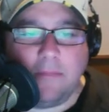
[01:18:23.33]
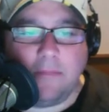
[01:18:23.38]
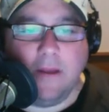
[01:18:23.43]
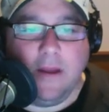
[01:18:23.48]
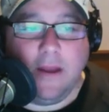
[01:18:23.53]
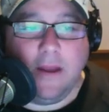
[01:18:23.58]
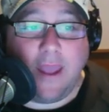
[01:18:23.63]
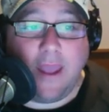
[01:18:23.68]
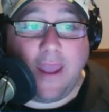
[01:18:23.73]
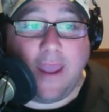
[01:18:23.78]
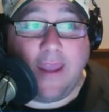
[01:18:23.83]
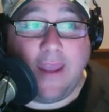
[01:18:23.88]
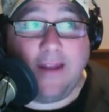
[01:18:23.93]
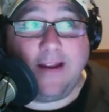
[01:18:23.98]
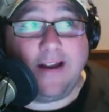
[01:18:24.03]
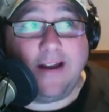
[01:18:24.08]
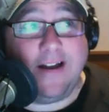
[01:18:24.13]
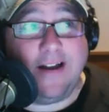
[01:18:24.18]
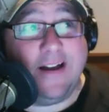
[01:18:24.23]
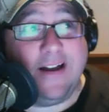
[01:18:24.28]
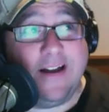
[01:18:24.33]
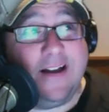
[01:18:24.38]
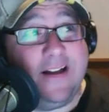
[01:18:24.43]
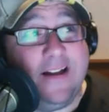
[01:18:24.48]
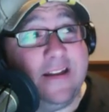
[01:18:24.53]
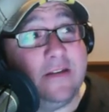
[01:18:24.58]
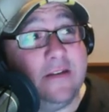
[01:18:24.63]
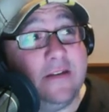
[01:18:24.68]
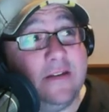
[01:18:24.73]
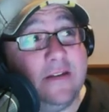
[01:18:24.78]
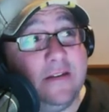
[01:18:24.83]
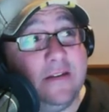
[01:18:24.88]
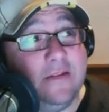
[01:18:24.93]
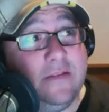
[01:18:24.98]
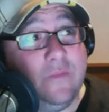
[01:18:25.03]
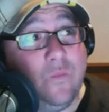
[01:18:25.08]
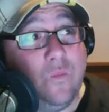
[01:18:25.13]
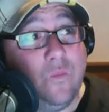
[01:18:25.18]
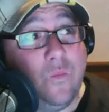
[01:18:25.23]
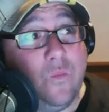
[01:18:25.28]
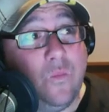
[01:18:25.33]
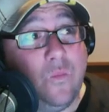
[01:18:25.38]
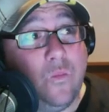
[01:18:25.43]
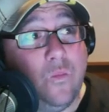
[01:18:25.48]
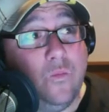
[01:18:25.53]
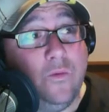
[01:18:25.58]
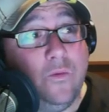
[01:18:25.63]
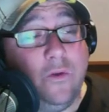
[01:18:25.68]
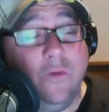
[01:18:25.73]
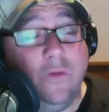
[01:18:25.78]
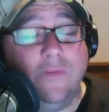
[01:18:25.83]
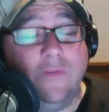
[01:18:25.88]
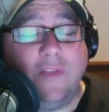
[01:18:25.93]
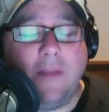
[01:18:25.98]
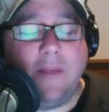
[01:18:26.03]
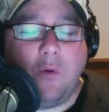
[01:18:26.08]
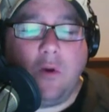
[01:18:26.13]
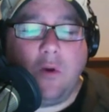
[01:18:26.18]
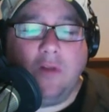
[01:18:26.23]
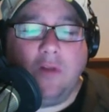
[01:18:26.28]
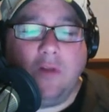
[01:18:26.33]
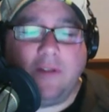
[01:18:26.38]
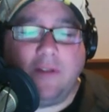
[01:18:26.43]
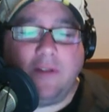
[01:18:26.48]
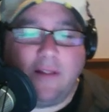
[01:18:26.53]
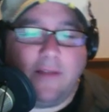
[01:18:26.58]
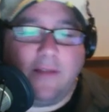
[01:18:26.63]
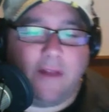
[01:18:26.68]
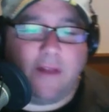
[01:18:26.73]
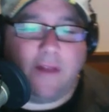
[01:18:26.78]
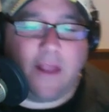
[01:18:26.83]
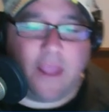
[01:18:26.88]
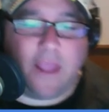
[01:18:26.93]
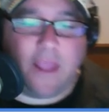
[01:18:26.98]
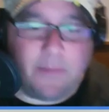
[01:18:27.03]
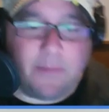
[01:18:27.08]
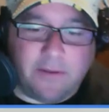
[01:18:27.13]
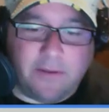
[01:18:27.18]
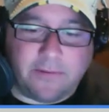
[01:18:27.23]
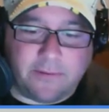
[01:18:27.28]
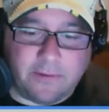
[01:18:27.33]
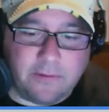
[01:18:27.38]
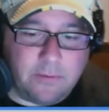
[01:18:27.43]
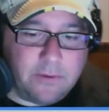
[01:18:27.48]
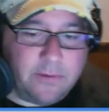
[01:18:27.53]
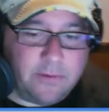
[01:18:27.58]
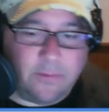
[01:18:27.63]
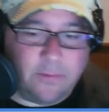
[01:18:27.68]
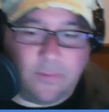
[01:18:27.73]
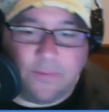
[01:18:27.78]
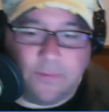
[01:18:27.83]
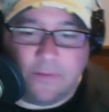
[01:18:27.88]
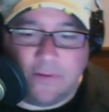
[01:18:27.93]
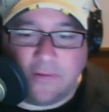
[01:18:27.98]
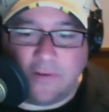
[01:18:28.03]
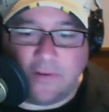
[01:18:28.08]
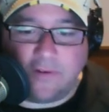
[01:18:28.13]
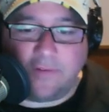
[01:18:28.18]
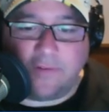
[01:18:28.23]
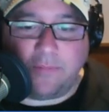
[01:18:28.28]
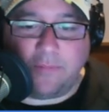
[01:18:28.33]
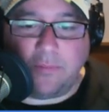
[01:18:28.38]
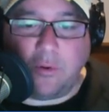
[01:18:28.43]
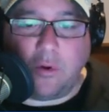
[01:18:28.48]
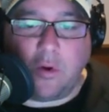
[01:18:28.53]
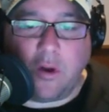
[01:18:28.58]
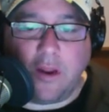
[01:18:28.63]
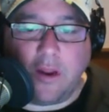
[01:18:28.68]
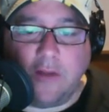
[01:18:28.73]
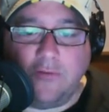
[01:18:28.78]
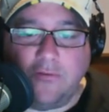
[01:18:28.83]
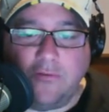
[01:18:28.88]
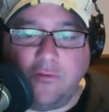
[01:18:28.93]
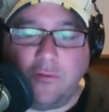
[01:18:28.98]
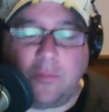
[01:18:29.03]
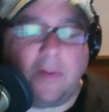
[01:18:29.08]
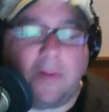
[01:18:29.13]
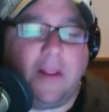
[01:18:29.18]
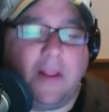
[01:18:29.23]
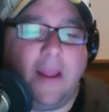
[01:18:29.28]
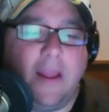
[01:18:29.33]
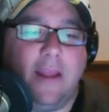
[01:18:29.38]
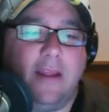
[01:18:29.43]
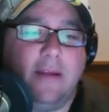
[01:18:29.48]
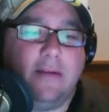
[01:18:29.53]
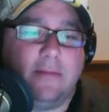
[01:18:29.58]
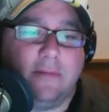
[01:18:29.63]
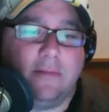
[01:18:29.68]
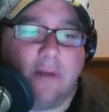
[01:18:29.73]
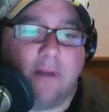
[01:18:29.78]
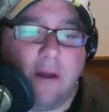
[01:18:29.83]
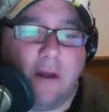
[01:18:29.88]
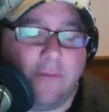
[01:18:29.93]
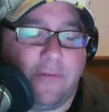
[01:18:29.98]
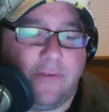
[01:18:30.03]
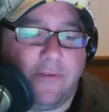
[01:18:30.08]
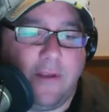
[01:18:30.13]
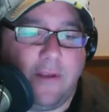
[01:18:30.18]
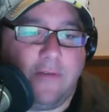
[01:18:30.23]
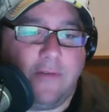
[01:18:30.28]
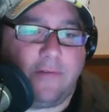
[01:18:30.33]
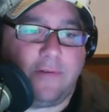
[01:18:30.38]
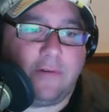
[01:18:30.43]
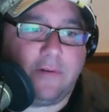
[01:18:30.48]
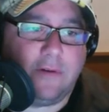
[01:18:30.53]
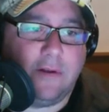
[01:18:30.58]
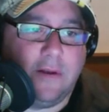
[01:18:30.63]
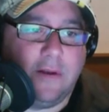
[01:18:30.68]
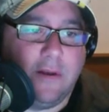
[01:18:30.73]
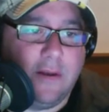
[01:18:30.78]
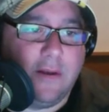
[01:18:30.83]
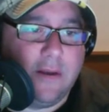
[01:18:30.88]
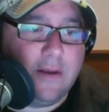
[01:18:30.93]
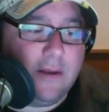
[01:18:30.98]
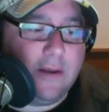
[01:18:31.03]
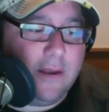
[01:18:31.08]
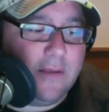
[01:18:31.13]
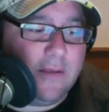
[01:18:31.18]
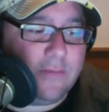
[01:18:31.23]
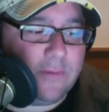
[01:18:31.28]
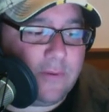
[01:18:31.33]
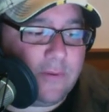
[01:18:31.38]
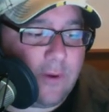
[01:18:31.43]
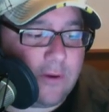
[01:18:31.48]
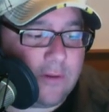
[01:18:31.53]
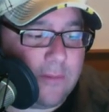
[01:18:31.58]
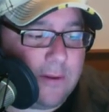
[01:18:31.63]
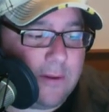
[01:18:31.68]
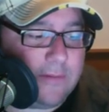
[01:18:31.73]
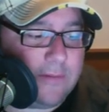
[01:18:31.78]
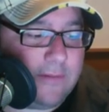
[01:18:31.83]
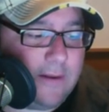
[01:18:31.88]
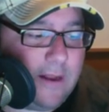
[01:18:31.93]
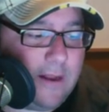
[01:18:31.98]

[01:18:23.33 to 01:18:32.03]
And on Tuesday mornings at 11 a.m. Eastern, we're doing this Exploring Drupal 8 conversation, as we talked about today.